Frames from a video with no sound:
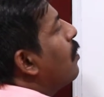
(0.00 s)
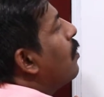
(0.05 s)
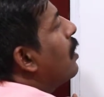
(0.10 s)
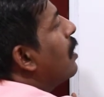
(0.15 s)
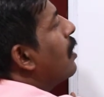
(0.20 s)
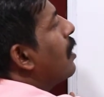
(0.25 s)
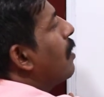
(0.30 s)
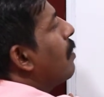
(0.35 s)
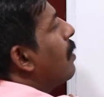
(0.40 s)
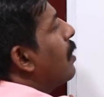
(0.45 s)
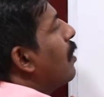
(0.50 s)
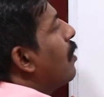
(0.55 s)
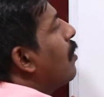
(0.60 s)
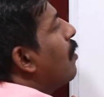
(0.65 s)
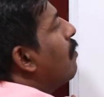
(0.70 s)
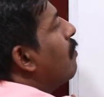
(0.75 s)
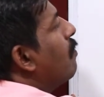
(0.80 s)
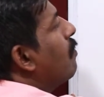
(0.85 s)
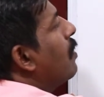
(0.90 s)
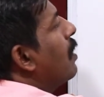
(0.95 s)
to determinant
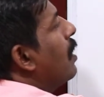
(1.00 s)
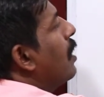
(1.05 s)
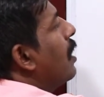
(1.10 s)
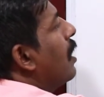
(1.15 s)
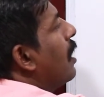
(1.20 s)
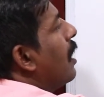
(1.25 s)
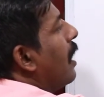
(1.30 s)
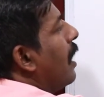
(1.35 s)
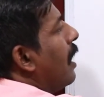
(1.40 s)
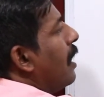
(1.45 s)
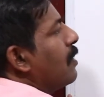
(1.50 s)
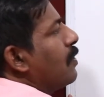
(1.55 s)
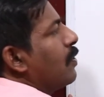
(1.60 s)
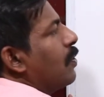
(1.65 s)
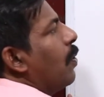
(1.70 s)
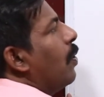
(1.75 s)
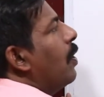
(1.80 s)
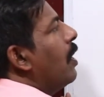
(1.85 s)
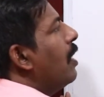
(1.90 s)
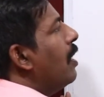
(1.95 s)
of a
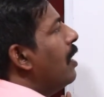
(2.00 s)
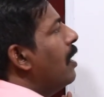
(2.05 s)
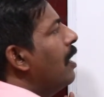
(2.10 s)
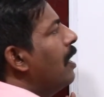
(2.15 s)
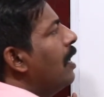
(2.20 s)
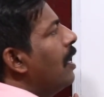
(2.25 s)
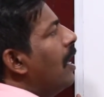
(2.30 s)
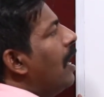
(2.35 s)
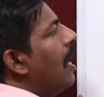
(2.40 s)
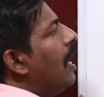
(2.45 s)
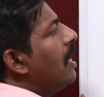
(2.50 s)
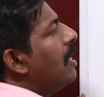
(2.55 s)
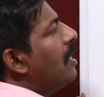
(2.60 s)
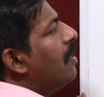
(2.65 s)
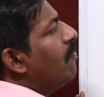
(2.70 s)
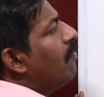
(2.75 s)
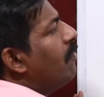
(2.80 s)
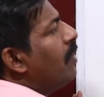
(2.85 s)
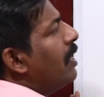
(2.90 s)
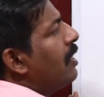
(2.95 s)
square,
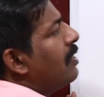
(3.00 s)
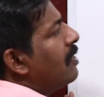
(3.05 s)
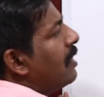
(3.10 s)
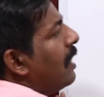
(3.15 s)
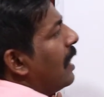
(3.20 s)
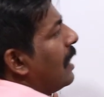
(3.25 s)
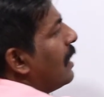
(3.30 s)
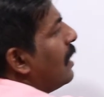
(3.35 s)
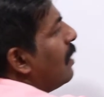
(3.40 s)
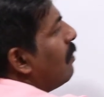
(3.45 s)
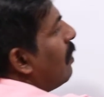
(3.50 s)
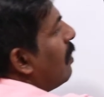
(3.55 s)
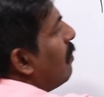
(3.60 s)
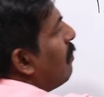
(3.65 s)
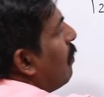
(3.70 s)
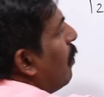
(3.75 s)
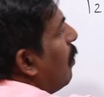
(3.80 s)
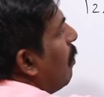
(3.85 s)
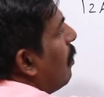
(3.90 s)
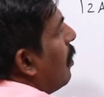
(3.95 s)
and we studied one
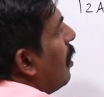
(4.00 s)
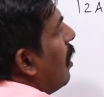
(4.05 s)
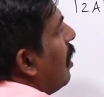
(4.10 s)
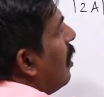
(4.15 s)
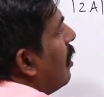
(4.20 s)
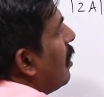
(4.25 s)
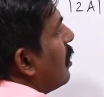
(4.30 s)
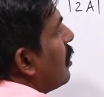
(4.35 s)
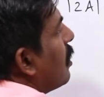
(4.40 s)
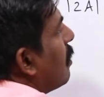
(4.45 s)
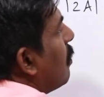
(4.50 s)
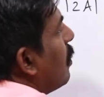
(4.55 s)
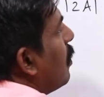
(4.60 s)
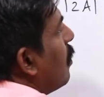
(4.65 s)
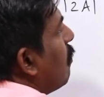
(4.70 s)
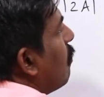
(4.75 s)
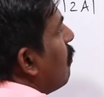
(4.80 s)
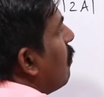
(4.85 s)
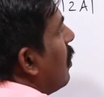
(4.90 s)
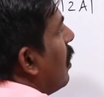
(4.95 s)
formula, determinant
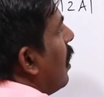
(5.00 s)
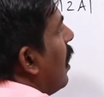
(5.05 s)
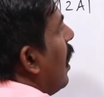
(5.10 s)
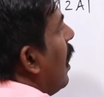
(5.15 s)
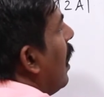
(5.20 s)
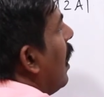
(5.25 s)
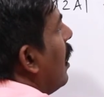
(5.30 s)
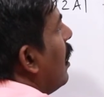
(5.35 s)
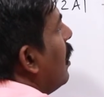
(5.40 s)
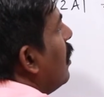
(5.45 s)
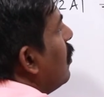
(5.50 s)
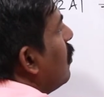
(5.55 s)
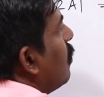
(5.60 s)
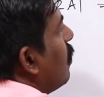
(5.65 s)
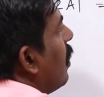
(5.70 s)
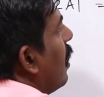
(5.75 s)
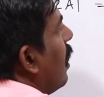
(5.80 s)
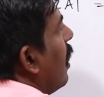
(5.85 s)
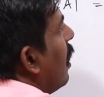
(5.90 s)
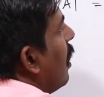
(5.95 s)
of k
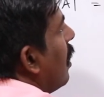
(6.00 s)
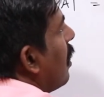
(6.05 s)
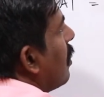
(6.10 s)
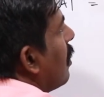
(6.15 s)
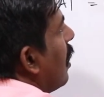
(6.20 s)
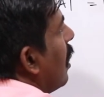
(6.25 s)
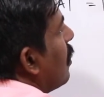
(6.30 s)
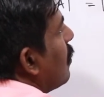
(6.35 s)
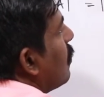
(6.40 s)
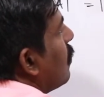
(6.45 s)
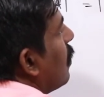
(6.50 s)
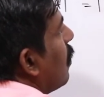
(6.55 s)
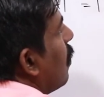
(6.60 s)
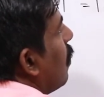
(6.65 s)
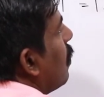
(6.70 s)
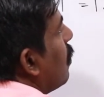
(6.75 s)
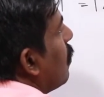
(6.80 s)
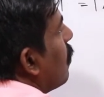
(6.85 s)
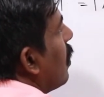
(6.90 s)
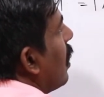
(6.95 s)
into a, that is
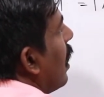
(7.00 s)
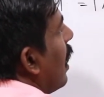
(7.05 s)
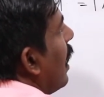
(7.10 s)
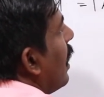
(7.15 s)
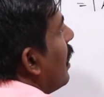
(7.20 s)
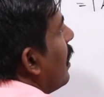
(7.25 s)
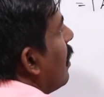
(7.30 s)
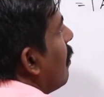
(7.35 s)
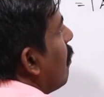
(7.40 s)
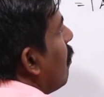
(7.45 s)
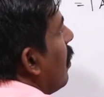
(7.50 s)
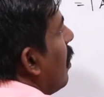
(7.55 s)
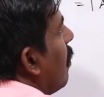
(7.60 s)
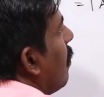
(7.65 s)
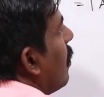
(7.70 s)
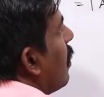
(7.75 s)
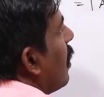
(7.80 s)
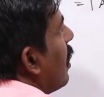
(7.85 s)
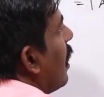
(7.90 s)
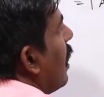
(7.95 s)
equal to k
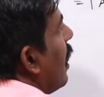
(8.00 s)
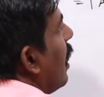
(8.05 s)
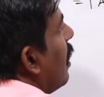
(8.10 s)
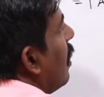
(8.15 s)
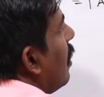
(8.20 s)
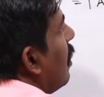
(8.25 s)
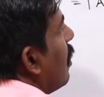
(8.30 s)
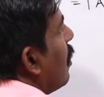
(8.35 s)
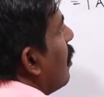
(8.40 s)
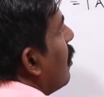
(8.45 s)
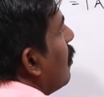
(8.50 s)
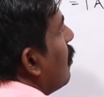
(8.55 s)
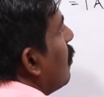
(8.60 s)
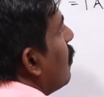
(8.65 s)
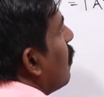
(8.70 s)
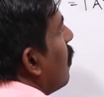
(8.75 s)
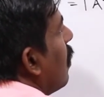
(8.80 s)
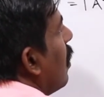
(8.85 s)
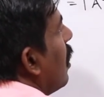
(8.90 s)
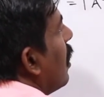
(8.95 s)
power n
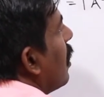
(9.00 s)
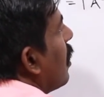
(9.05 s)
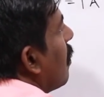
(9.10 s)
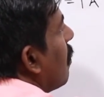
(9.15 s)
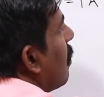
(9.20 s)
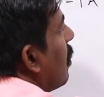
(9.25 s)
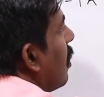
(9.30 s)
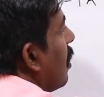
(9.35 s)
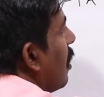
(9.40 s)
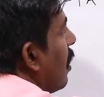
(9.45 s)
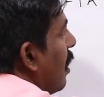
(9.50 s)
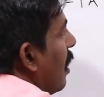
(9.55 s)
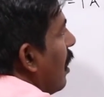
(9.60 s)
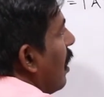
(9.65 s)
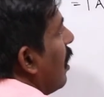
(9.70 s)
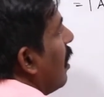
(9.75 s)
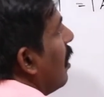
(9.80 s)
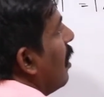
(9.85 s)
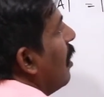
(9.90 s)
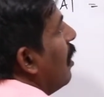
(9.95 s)
into determinant
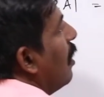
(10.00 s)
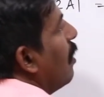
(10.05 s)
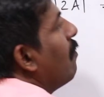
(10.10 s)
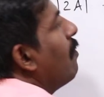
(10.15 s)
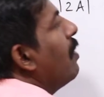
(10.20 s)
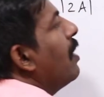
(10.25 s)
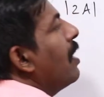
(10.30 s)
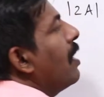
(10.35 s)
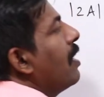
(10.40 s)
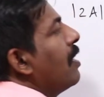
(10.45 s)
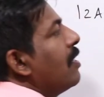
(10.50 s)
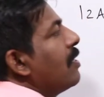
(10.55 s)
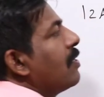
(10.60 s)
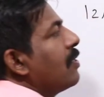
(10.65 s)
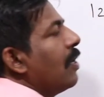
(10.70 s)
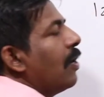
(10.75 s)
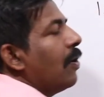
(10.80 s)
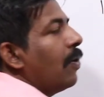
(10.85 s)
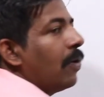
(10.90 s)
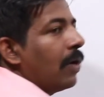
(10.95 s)
a, where n is
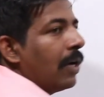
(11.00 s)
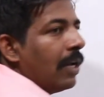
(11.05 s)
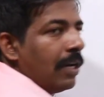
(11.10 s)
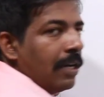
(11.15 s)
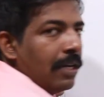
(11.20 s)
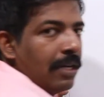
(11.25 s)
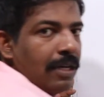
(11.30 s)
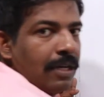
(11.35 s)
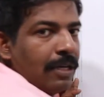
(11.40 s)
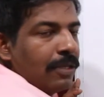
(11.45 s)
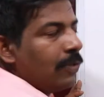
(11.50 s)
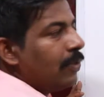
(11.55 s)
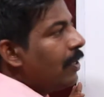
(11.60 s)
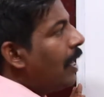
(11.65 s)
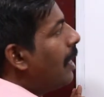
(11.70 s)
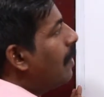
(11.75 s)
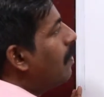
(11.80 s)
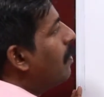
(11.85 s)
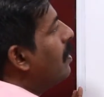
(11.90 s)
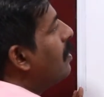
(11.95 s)
the order. So
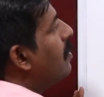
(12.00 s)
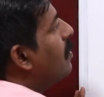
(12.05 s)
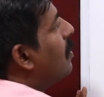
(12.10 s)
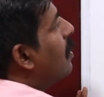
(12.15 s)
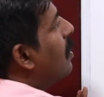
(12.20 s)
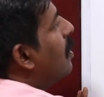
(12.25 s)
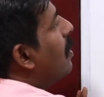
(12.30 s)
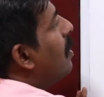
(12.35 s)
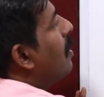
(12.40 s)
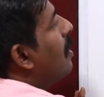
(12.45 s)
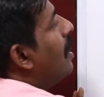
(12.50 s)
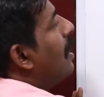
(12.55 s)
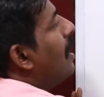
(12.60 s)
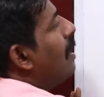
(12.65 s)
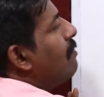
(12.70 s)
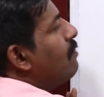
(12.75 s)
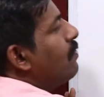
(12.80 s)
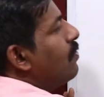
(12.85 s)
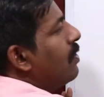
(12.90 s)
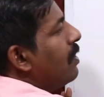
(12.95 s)
that means here
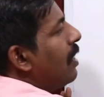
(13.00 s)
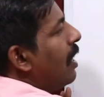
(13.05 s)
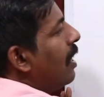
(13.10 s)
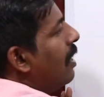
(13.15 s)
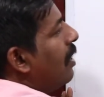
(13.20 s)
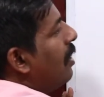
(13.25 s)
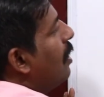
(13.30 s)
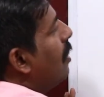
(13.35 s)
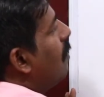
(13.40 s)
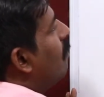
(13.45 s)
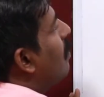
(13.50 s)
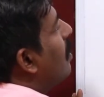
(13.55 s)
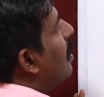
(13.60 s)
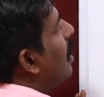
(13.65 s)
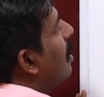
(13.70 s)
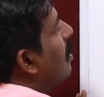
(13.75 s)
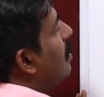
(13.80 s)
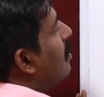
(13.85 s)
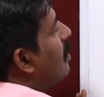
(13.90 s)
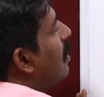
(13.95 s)
left side we
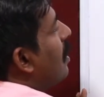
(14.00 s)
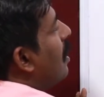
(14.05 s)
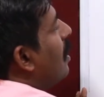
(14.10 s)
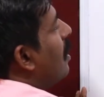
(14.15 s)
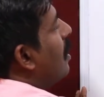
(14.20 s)
can say